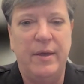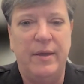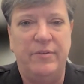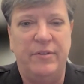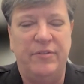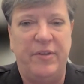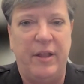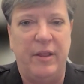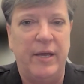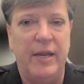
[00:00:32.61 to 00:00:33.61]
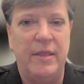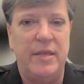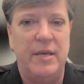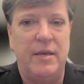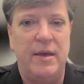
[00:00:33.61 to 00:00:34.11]
you just looking at
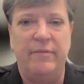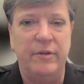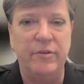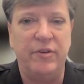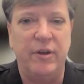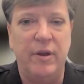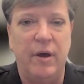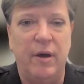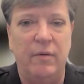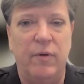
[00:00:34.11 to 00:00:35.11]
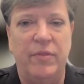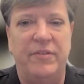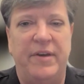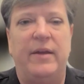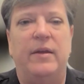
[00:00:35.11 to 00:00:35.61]
the evolution of what the
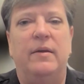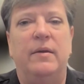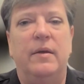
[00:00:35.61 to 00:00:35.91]
tech